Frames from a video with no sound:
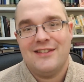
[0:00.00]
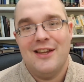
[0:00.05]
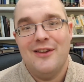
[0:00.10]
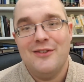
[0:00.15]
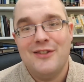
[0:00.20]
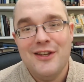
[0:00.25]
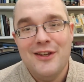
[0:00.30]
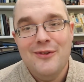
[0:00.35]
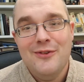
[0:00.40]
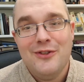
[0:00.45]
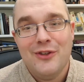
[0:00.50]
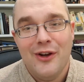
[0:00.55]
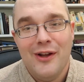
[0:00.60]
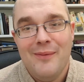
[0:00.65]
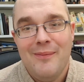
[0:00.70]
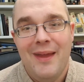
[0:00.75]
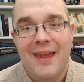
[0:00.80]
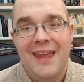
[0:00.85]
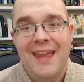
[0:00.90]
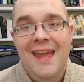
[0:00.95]
So do
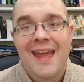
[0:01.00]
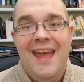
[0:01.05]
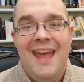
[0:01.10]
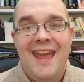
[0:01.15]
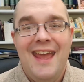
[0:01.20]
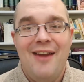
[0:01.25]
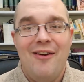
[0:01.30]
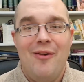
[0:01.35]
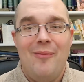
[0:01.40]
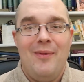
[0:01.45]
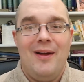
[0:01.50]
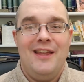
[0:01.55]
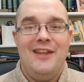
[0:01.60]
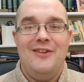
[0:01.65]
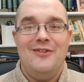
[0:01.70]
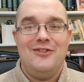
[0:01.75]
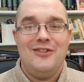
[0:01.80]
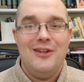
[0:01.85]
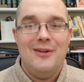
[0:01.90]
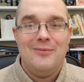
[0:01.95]
join me here on my
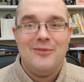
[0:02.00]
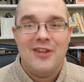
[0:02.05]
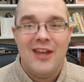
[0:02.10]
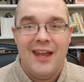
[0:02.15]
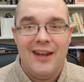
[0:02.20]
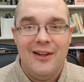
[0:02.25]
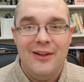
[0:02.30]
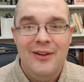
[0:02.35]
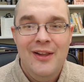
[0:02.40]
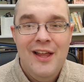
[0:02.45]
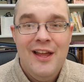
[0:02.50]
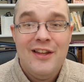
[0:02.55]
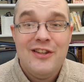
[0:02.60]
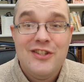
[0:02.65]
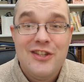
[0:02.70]
YouTube channel.